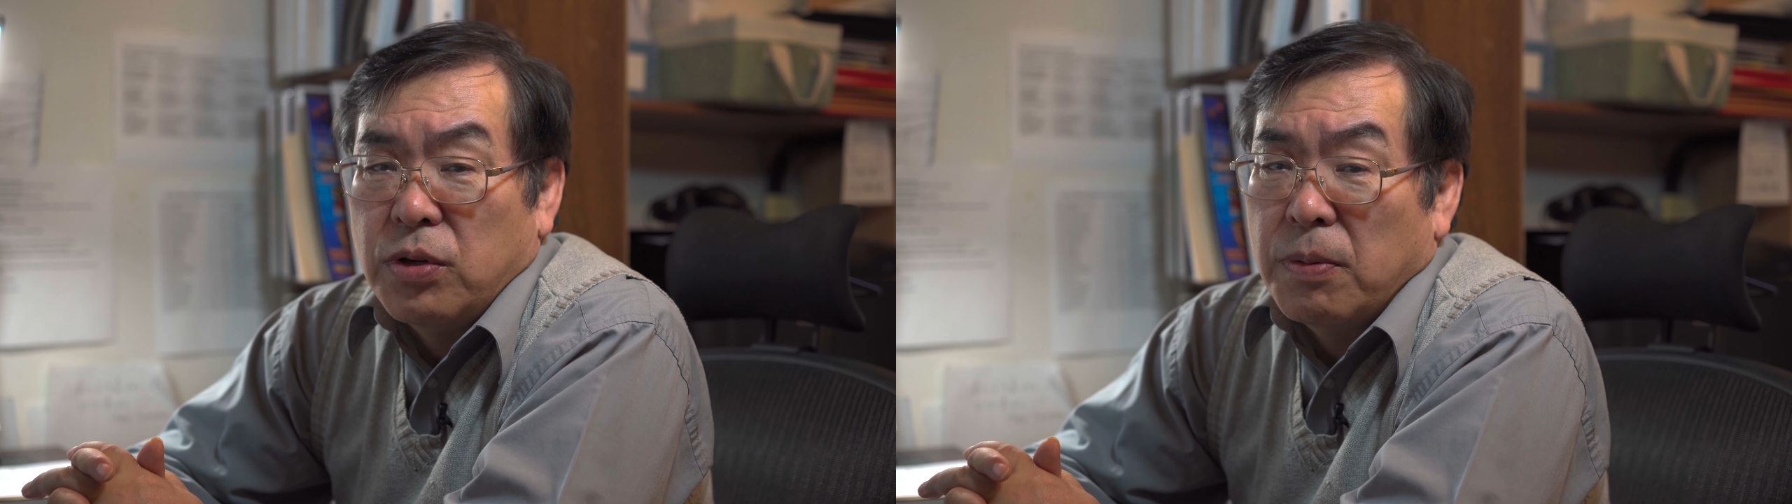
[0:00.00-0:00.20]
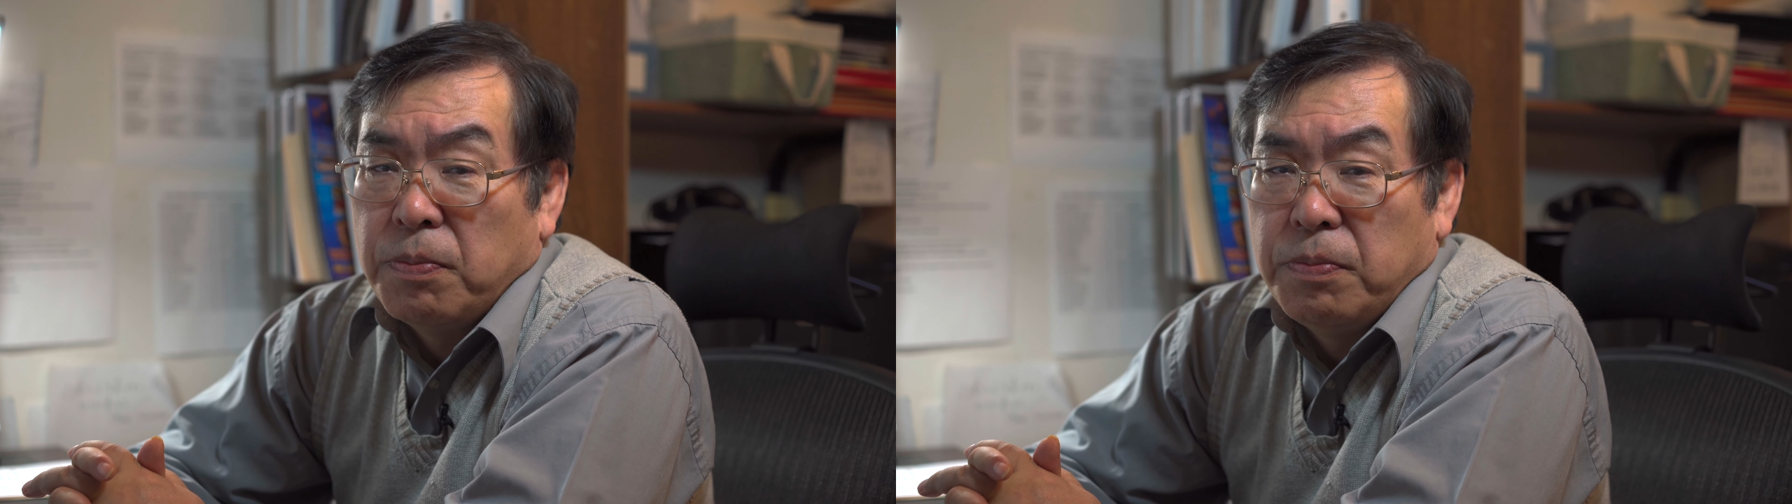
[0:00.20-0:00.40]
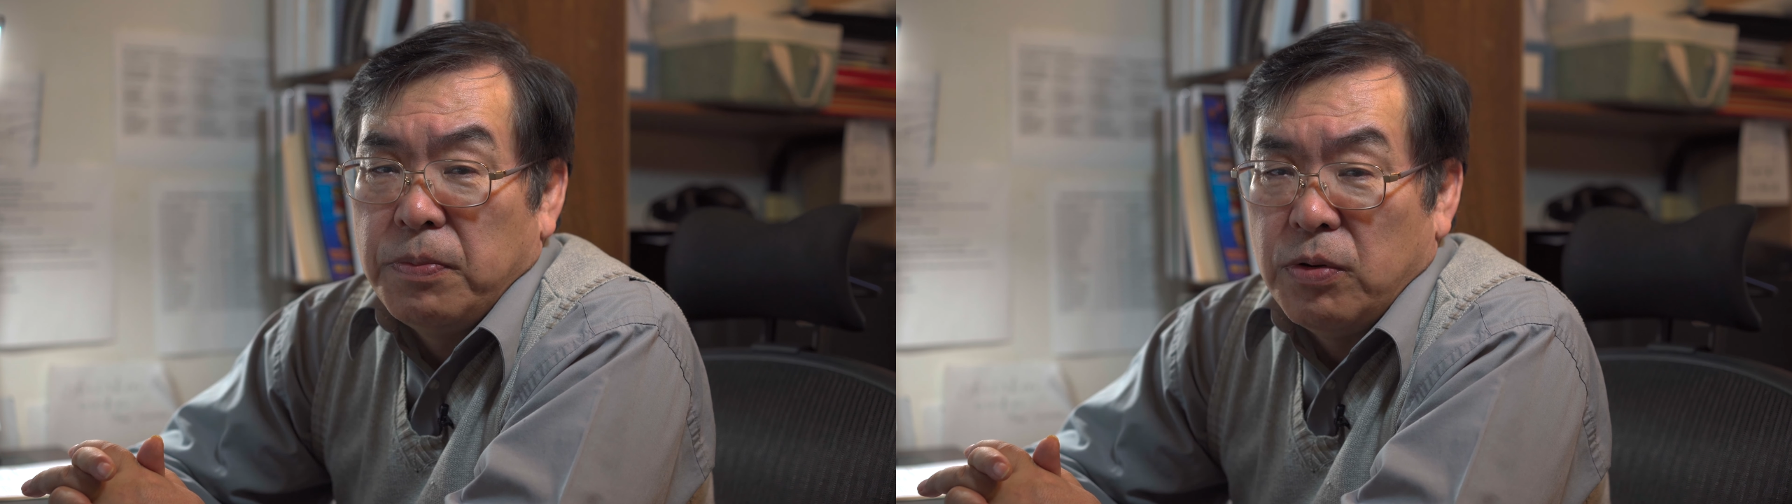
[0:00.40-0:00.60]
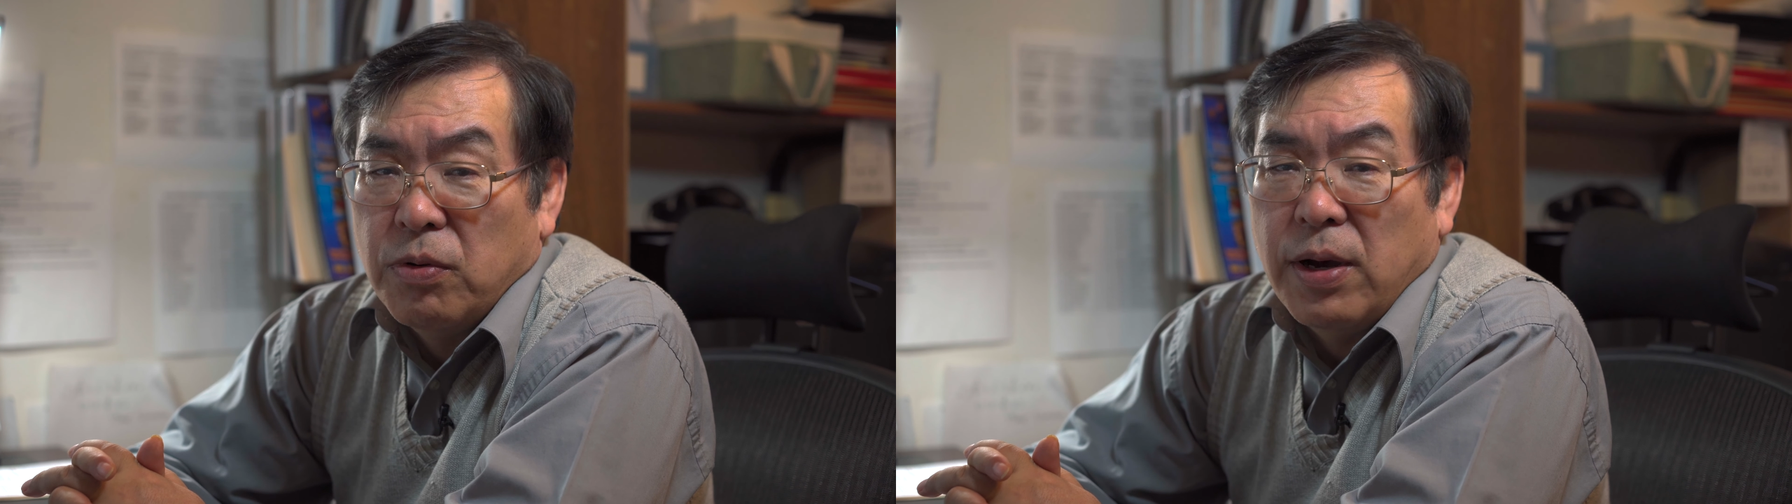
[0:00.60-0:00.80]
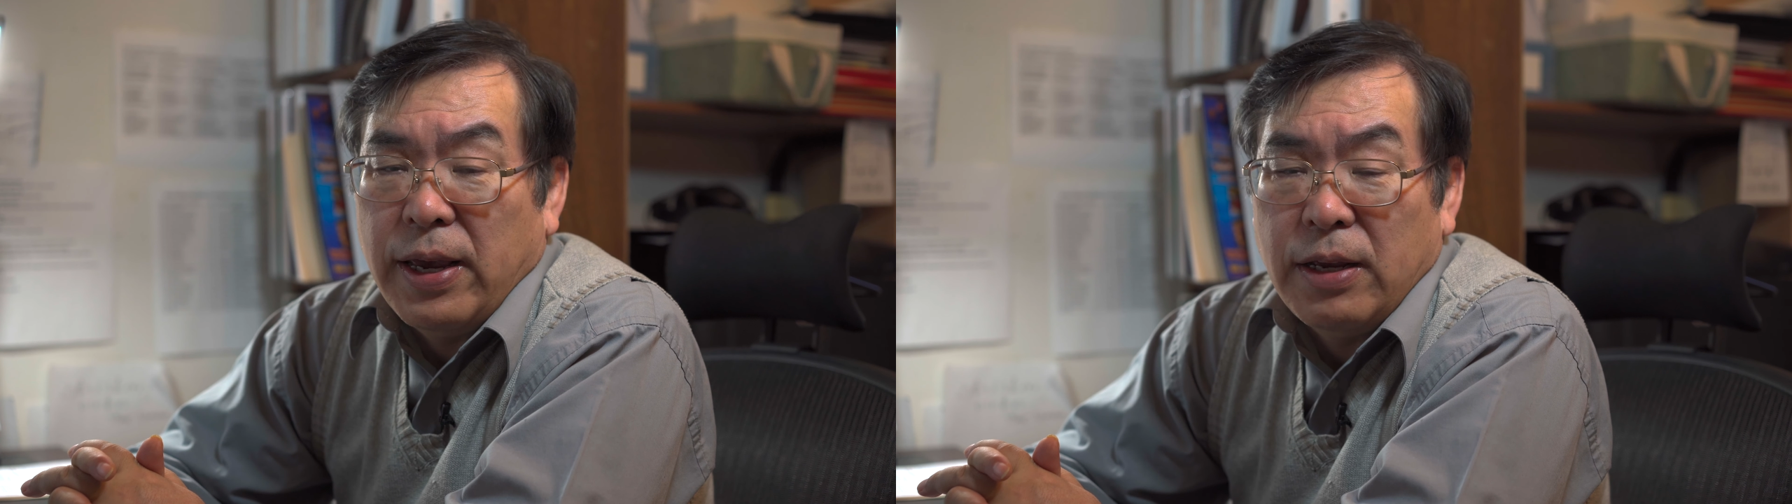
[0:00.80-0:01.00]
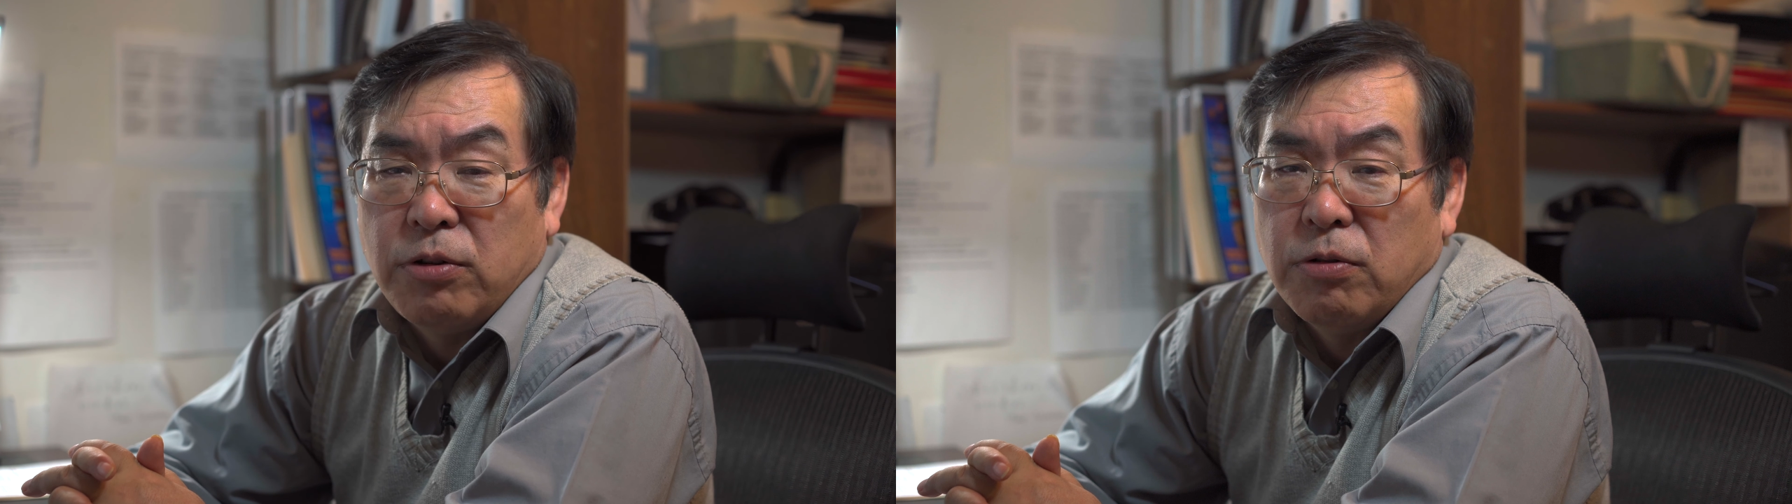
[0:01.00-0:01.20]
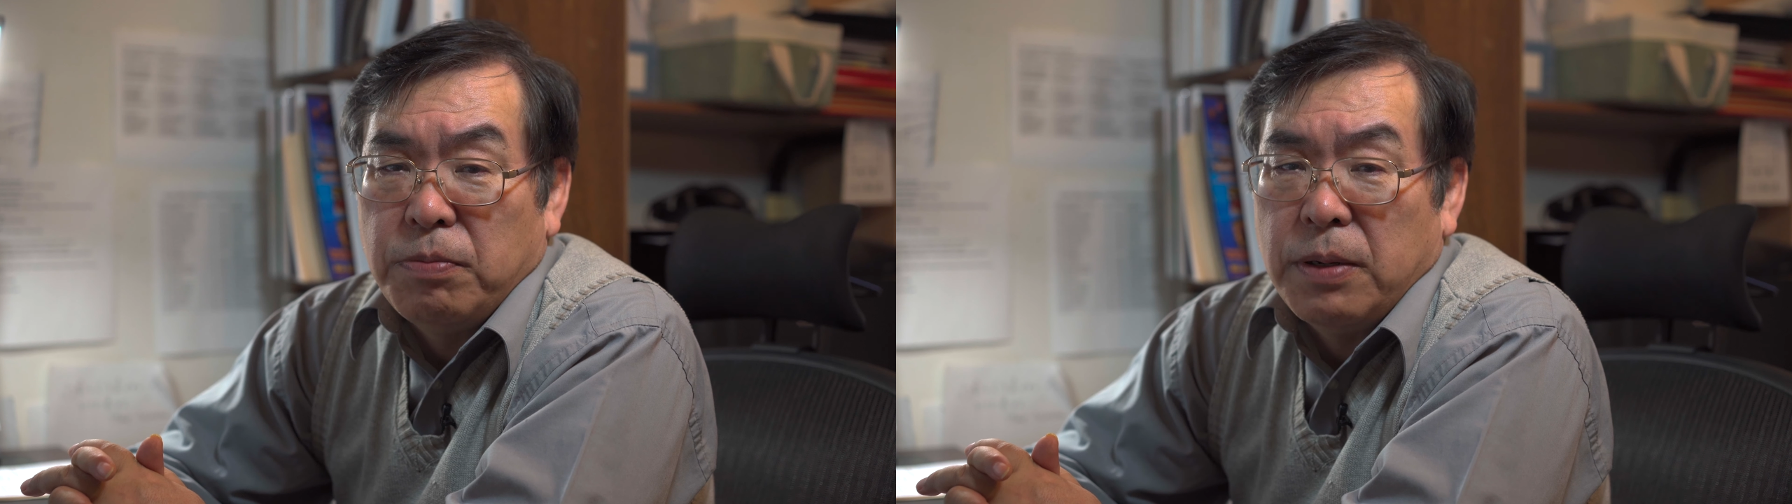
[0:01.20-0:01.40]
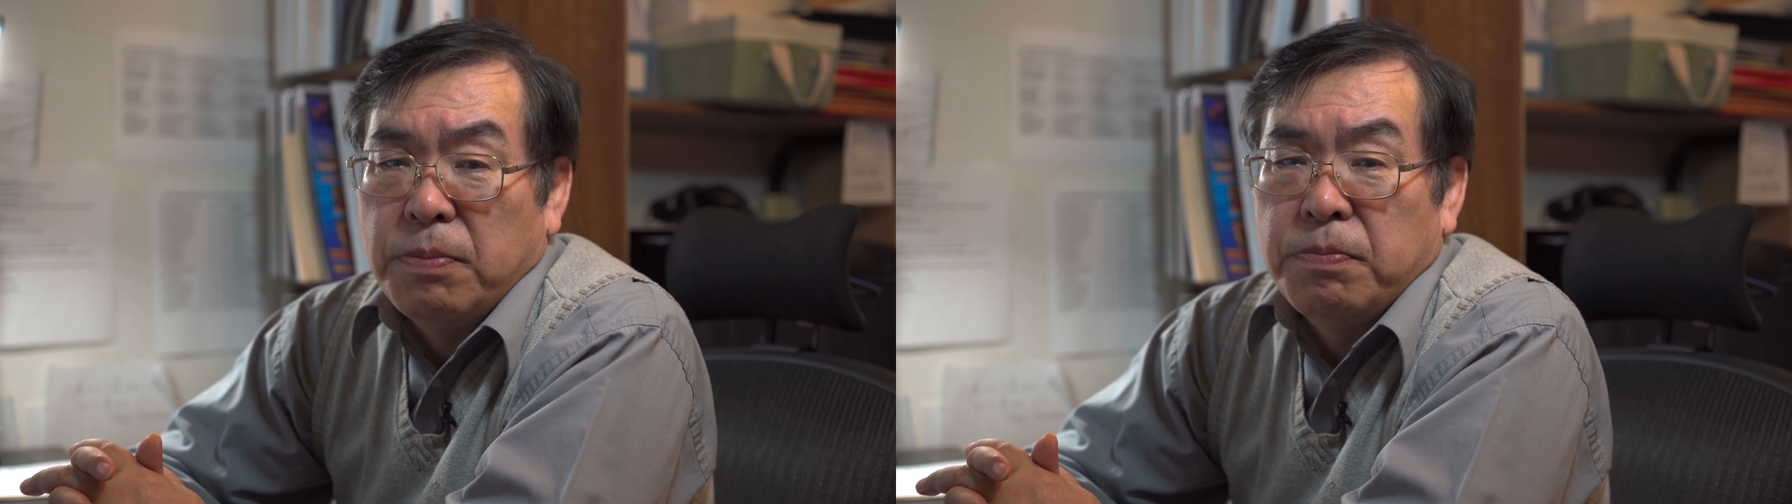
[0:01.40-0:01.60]
your A to
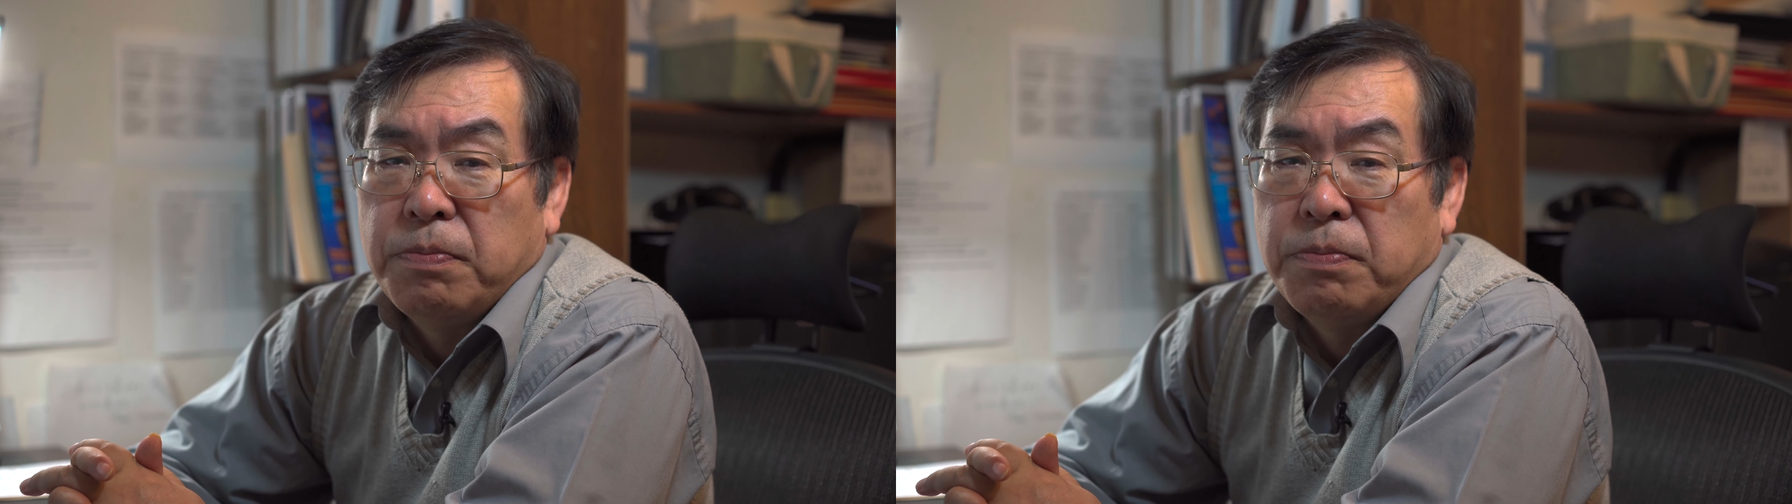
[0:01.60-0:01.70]
B